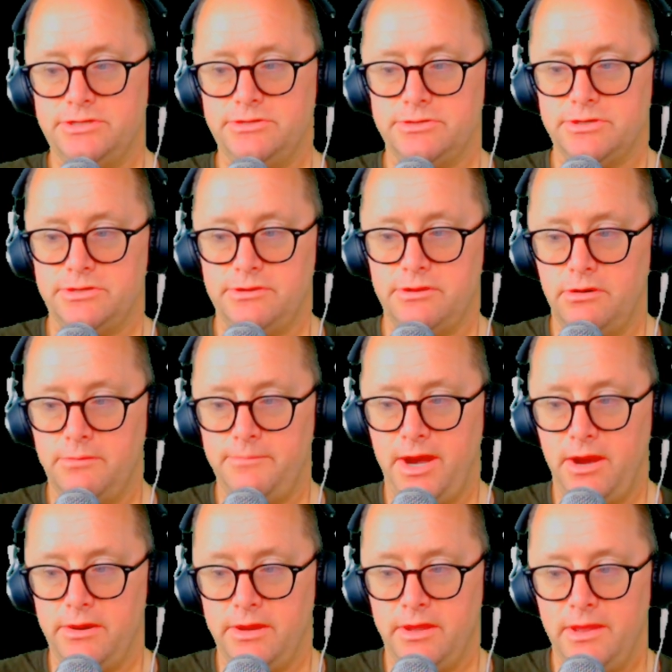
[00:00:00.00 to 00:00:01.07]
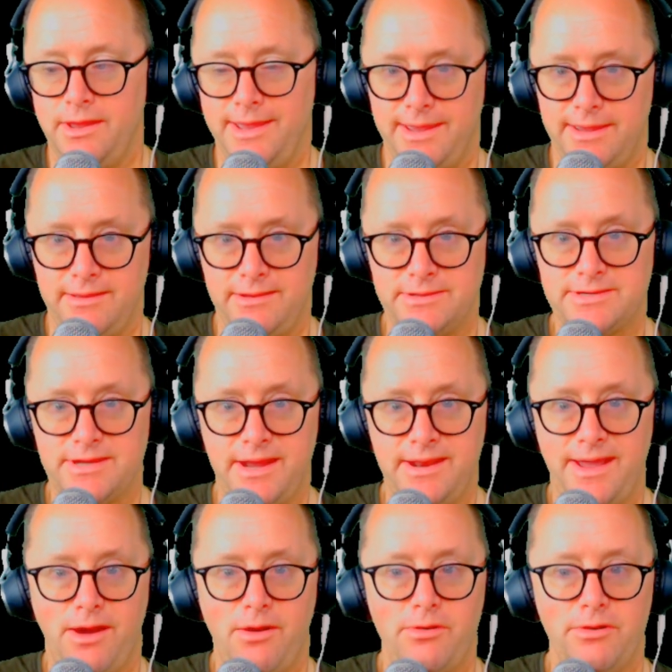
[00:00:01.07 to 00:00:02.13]
You should know about inside
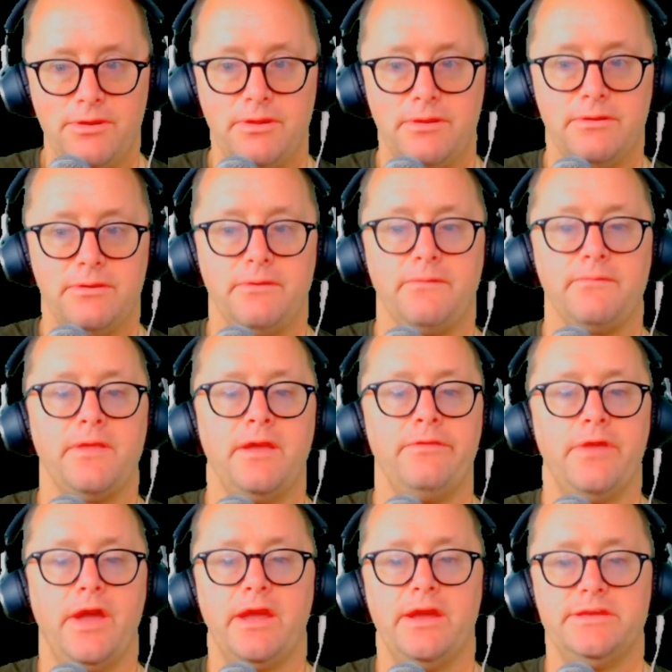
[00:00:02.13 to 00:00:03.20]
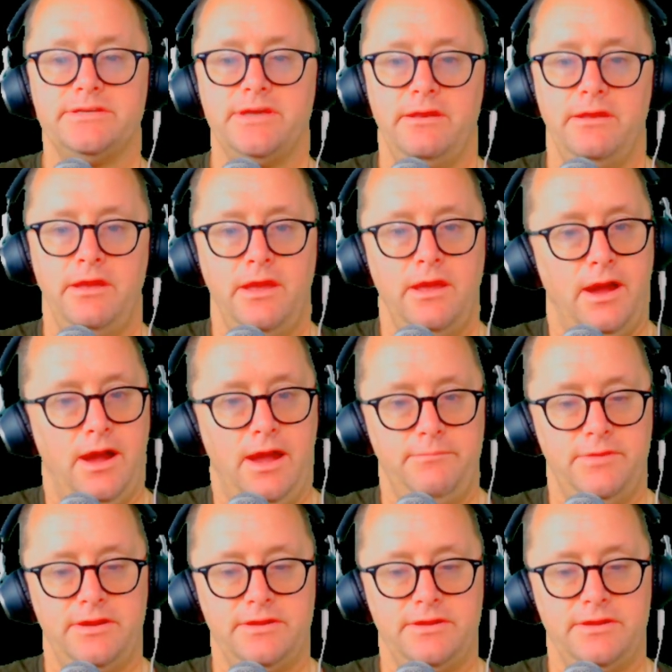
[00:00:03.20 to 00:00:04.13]
out. And like I said, I'm not a